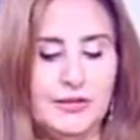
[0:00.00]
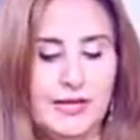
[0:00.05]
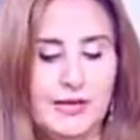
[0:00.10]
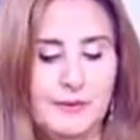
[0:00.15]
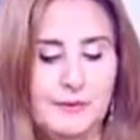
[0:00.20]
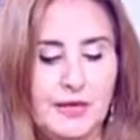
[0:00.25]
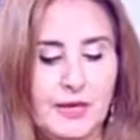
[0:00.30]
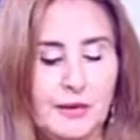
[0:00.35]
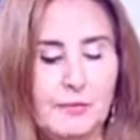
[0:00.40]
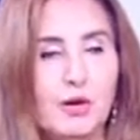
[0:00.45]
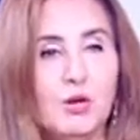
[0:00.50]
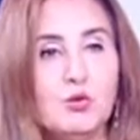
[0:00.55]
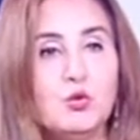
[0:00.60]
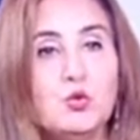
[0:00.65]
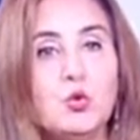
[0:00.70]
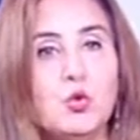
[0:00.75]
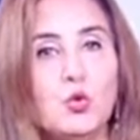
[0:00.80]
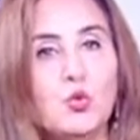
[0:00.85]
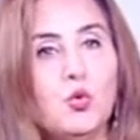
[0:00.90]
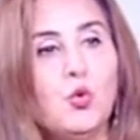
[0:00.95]
tell me about
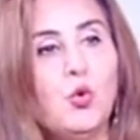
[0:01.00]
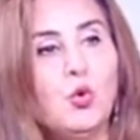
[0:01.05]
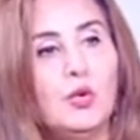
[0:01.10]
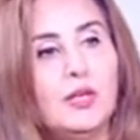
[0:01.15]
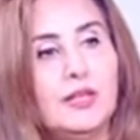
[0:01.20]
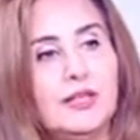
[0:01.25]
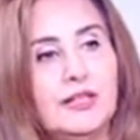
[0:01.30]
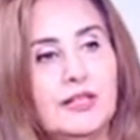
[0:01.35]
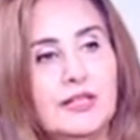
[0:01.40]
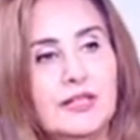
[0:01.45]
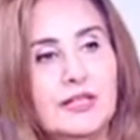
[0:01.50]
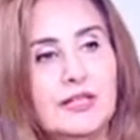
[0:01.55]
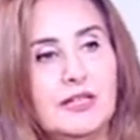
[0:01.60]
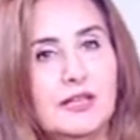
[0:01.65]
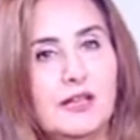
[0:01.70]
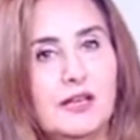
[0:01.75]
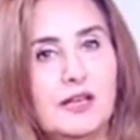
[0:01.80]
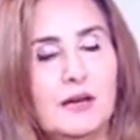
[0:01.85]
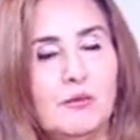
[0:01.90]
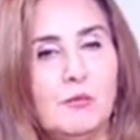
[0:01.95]
your role in
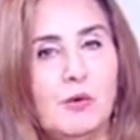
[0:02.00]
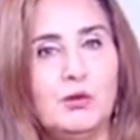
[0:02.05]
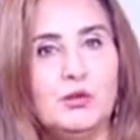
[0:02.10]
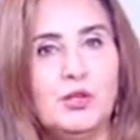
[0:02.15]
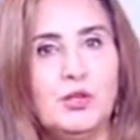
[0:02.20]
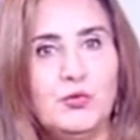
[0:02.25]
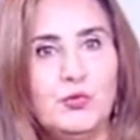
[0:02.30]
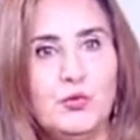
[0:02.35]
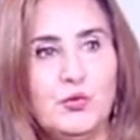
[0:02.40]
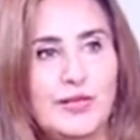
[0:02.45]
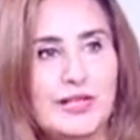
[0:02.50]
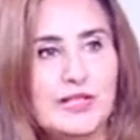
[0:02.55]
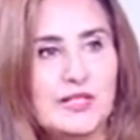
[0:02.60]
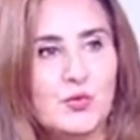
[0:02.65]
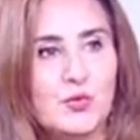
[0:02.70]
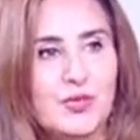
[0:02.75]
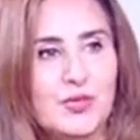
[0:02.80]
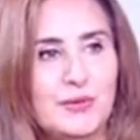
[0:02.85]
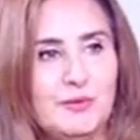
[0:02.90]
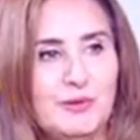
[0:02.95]
the model of
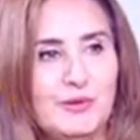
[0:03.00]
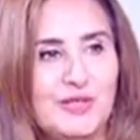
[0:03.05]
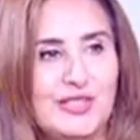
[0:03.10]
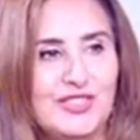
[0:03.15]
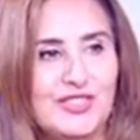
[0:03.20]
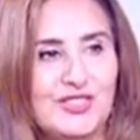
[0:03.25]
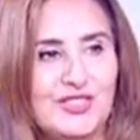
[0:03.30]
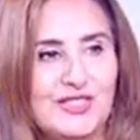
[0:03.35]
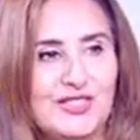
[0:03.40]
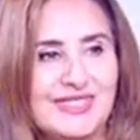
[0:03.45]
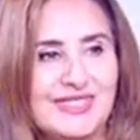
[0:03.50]
UNESCO simulation.